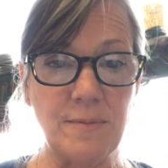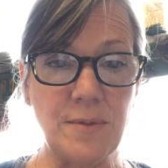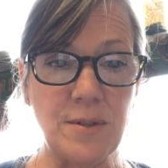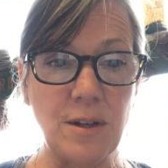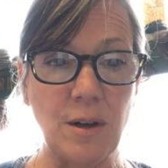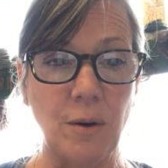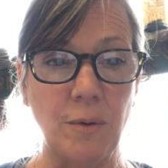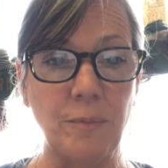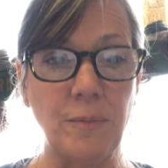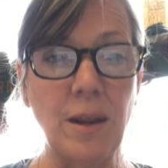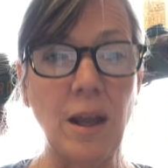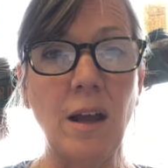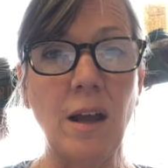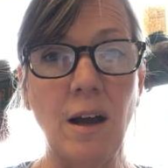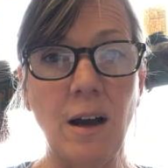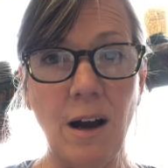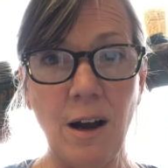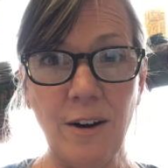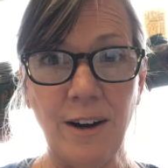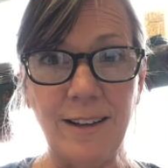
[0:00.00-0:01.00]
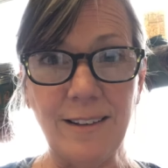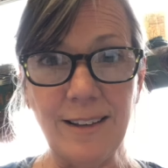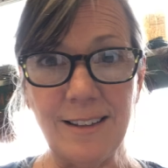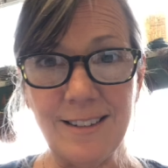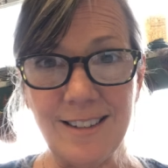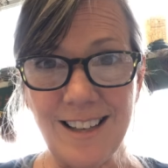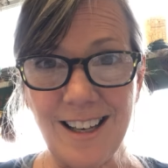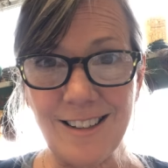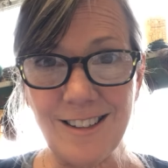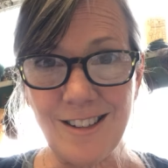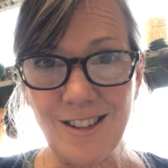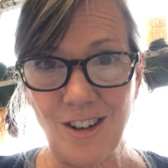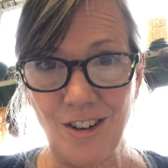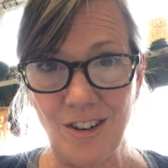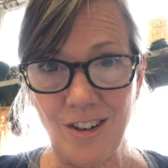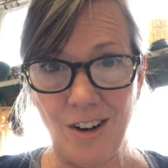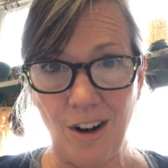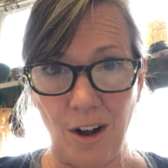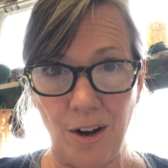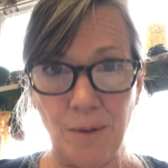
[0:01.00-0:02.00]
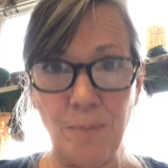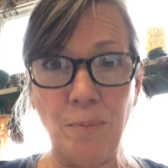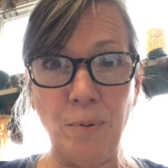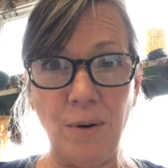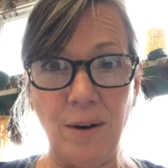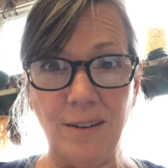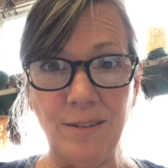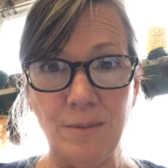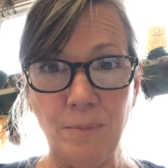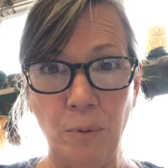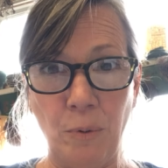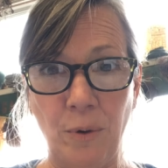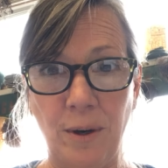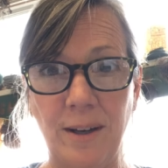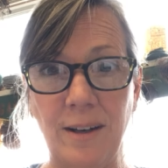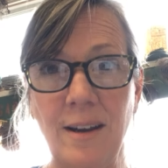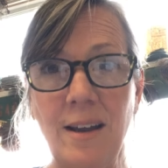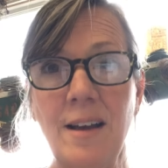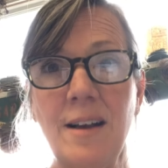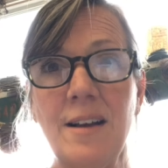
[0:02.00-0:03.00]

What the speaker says: So, all right, let's get started on price point.